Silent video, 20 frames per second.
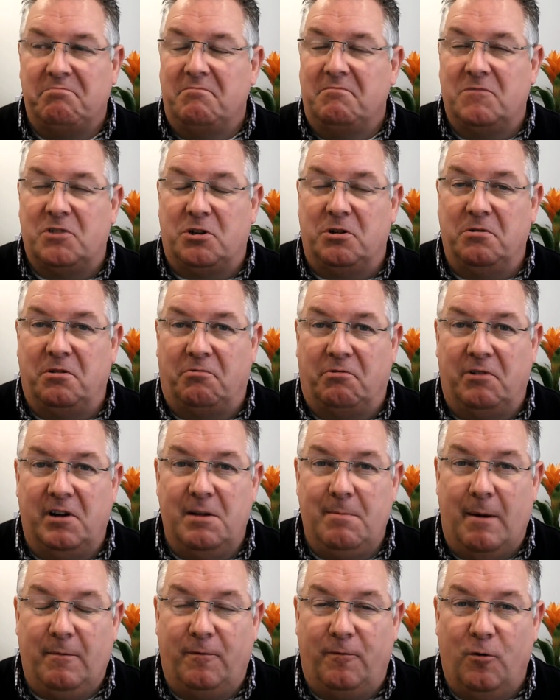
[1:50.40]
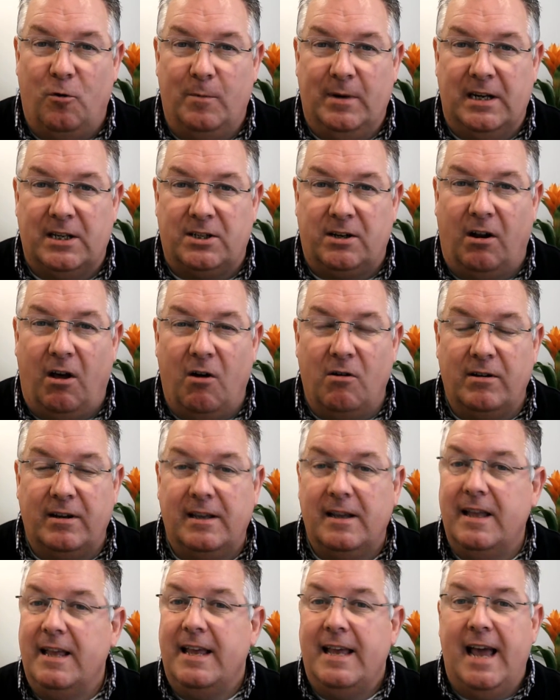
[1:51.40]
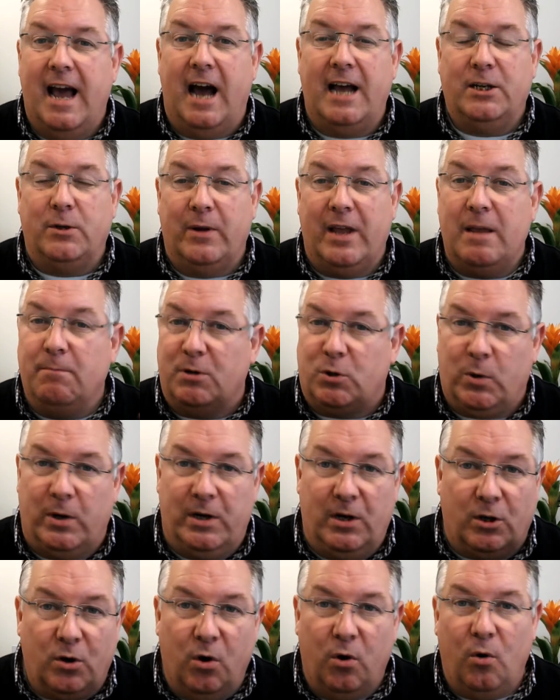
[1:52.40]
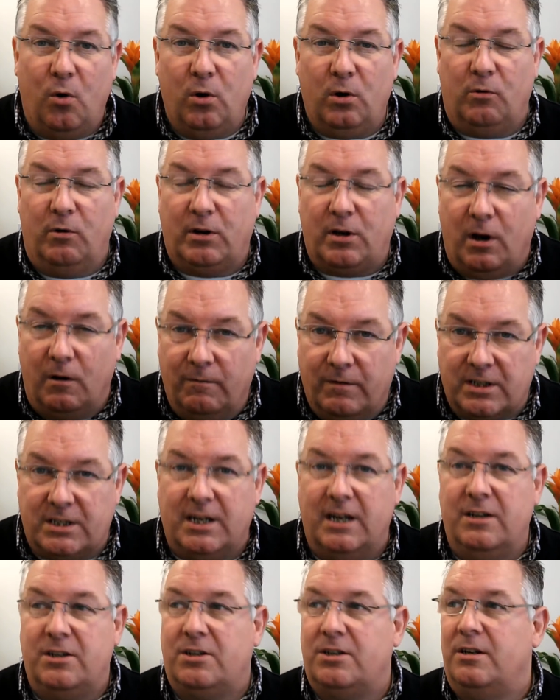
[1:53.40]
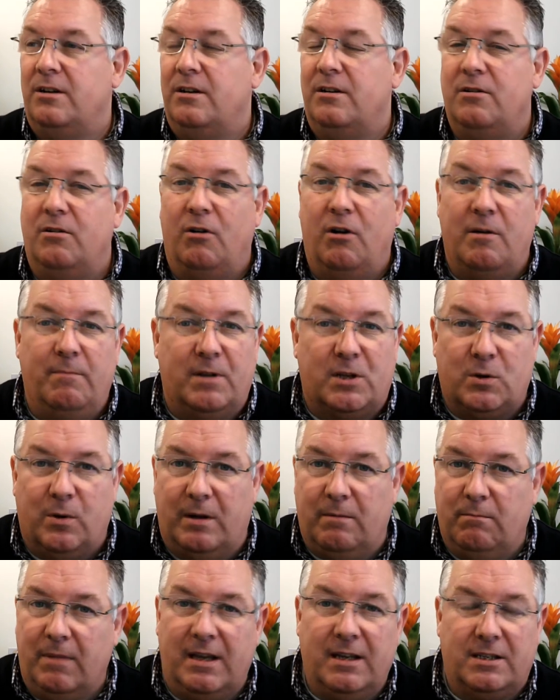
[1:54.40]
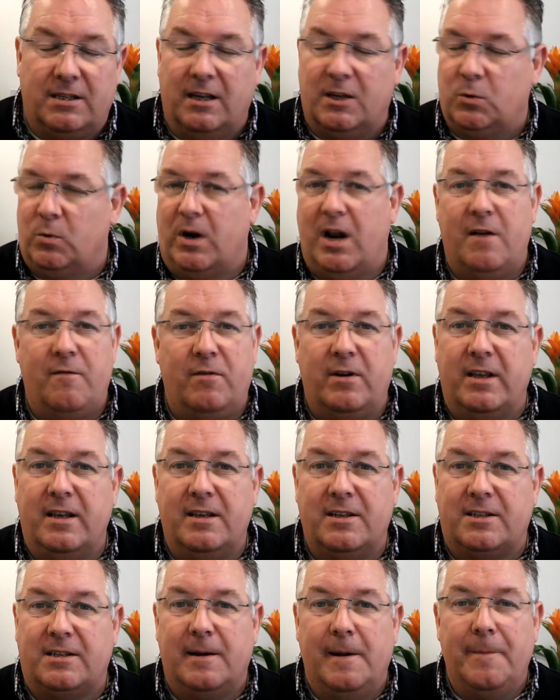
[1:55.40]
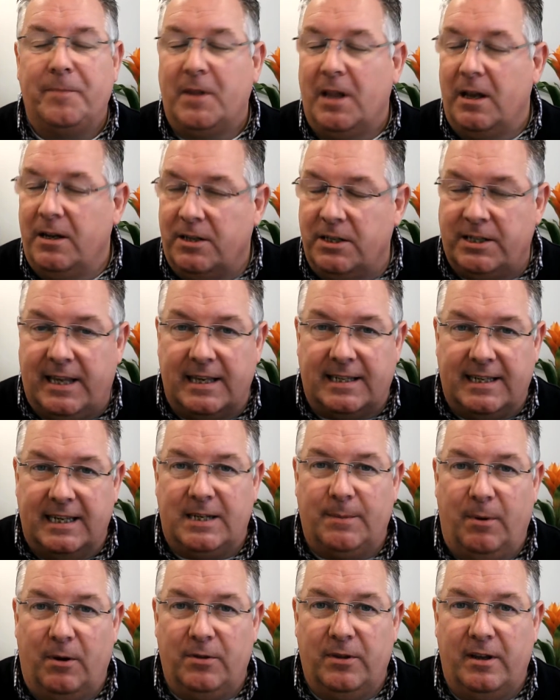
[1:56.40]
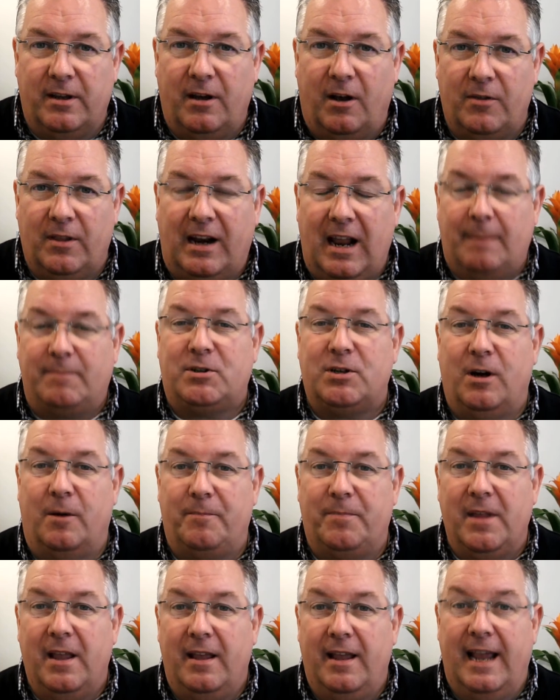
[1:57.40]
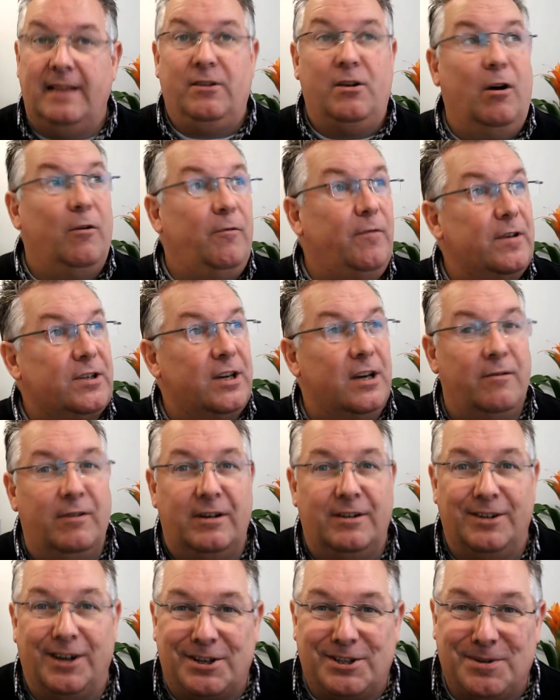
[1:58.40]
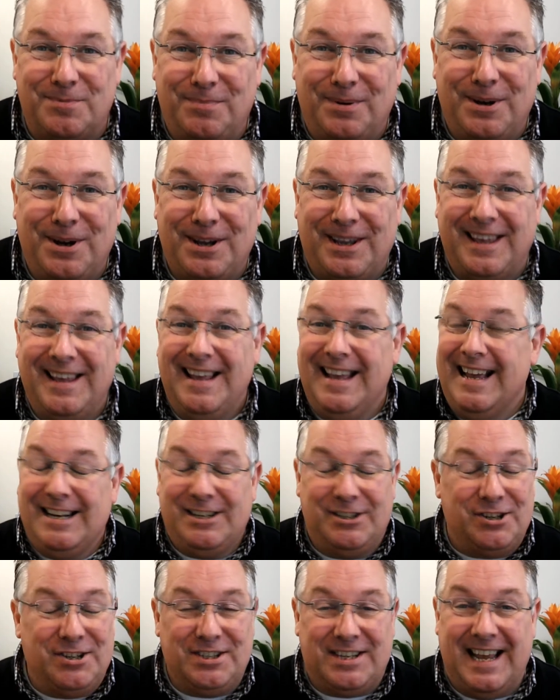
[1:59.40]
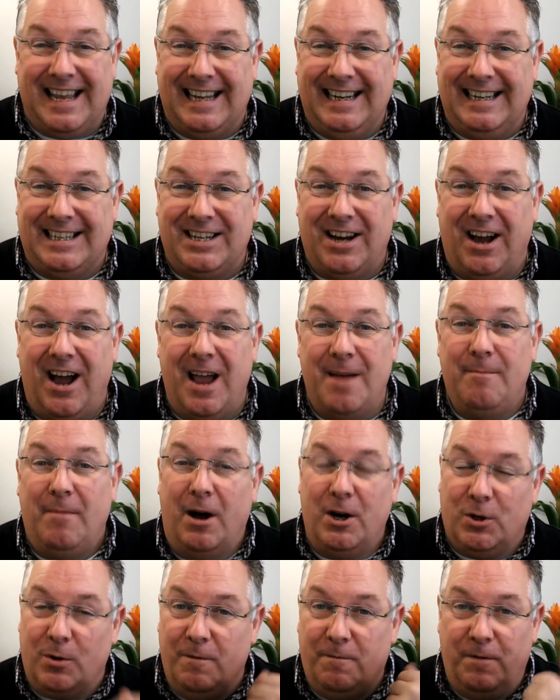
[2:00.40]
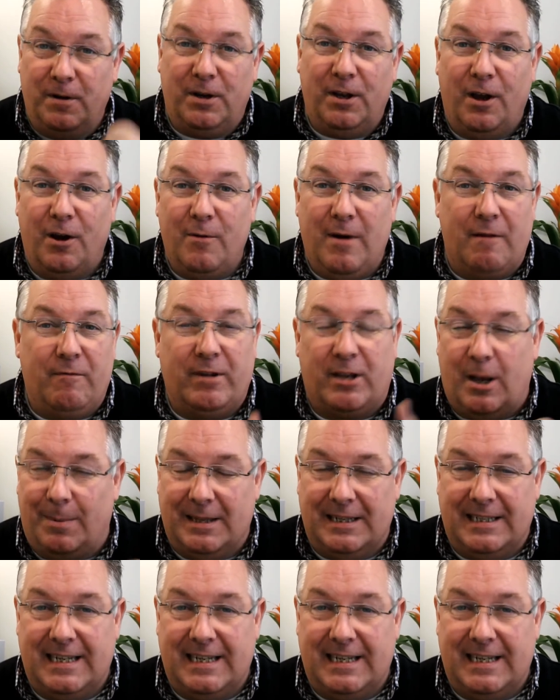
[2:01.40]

2, 3, maybe 4 minutes long. I do it in between a call or a conversation or in between meetings, whatever it is. Just get set up on the laptop in the office here in Luxembourg. It doesn't take any time. I do a video every couple of